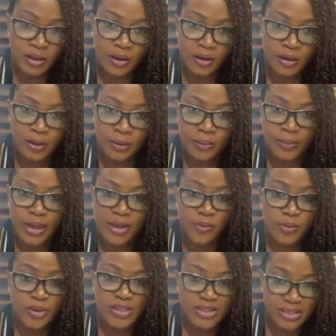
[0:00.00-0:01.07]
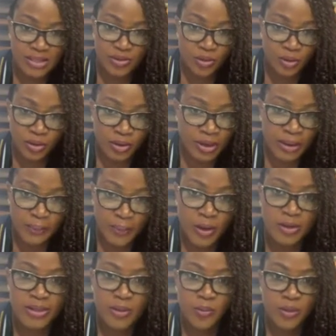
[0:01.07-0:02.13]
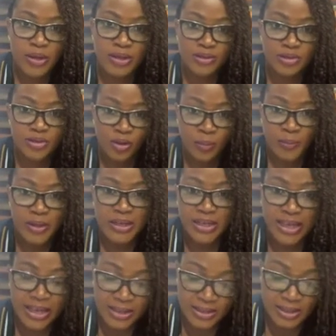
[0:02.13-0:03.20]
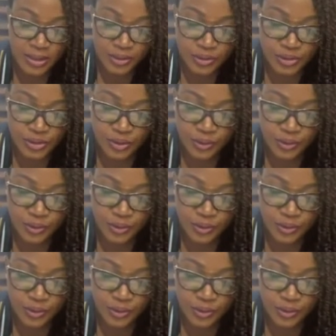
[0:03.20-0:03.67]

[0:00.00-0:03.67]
and what it is all about and what it completely entails,